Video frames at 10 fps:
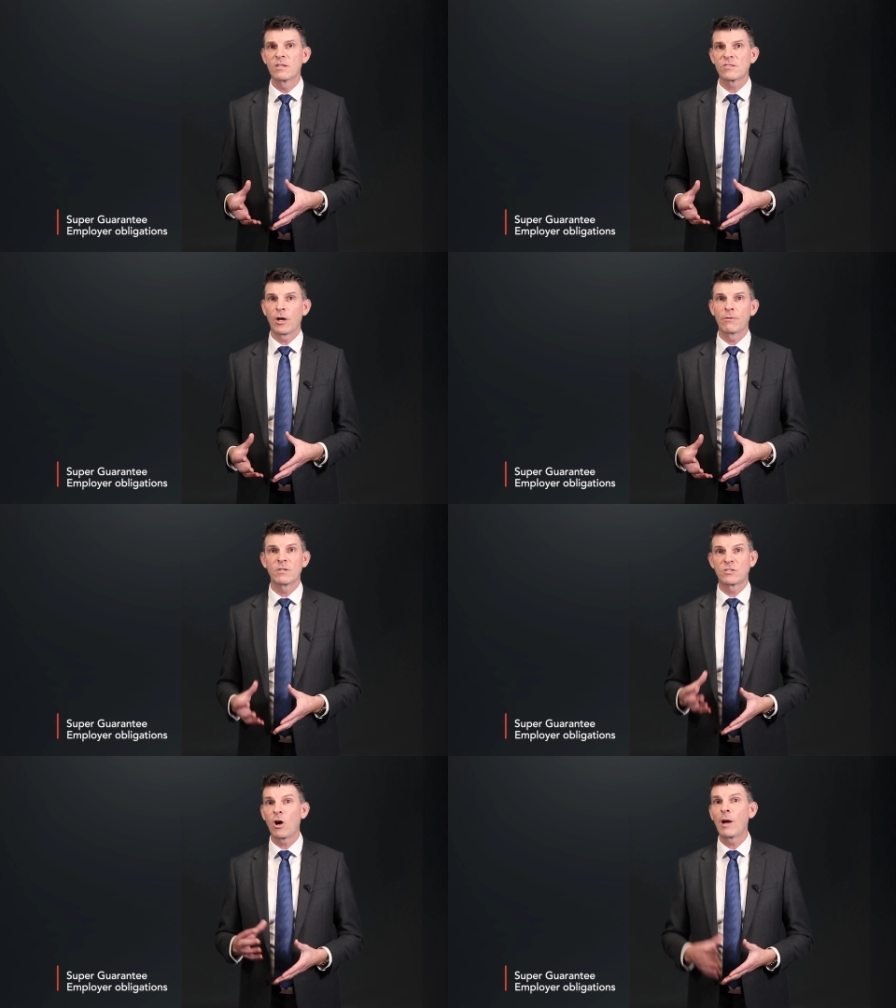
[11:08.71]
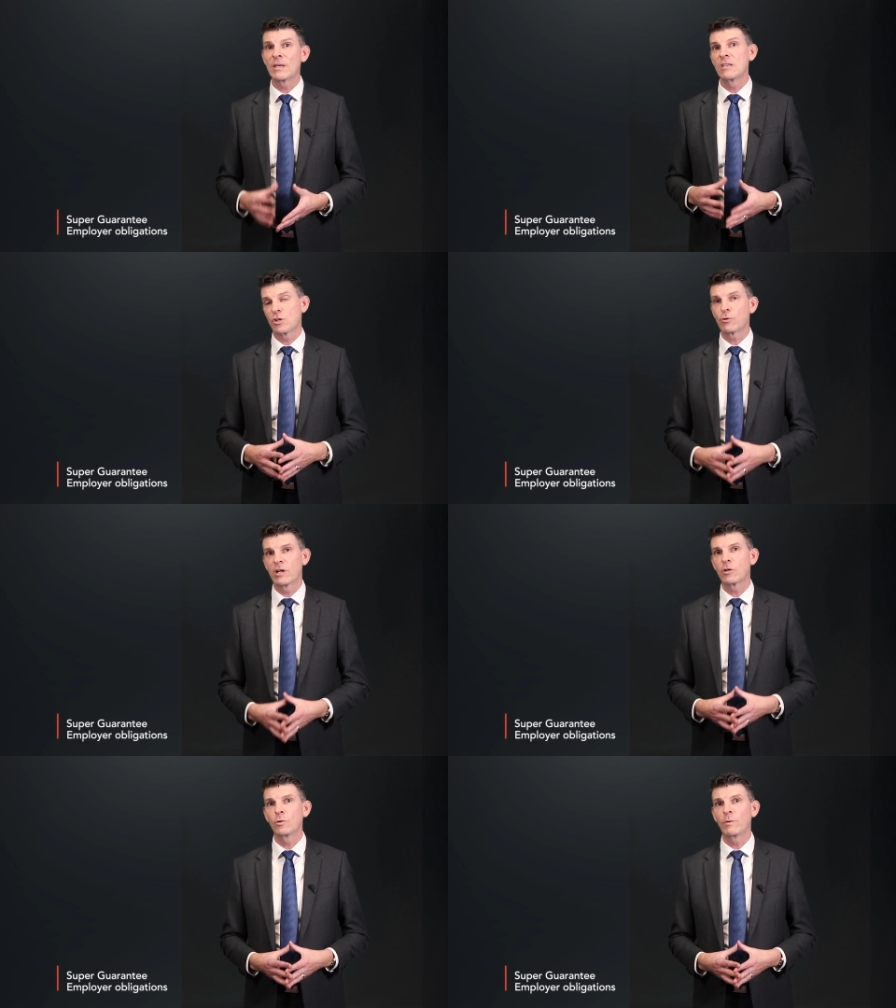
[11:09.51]
So the timing is
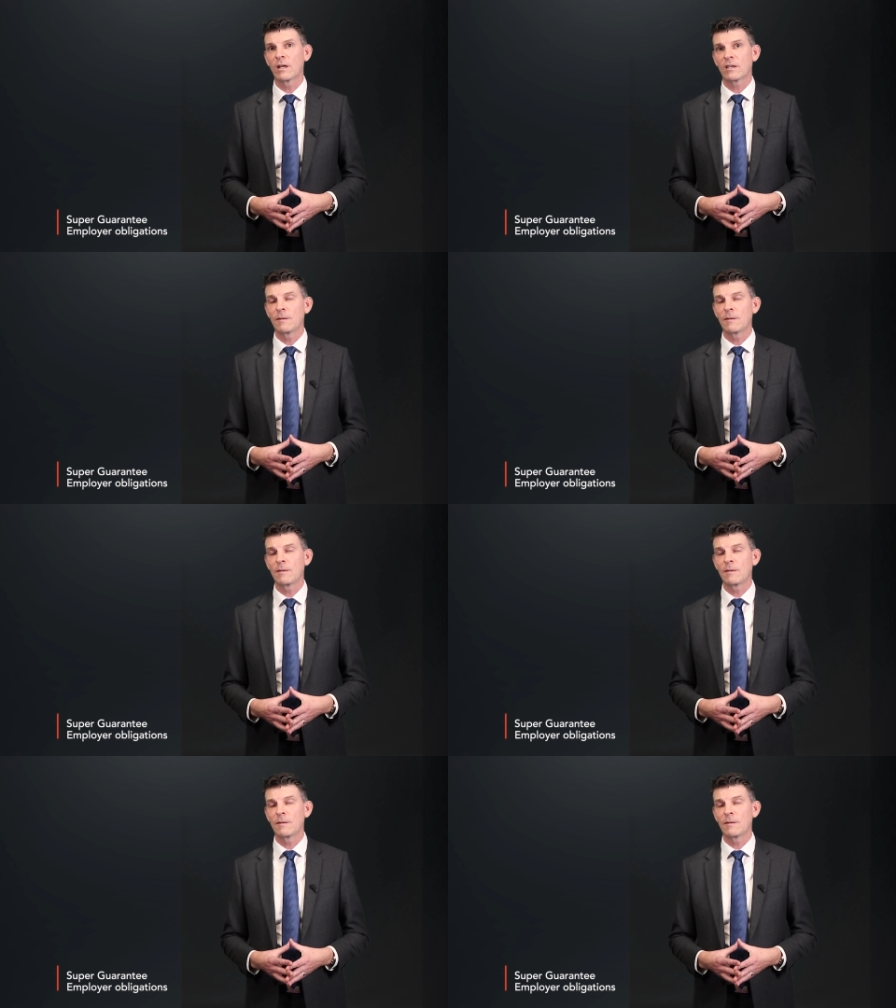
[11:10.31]
critical when it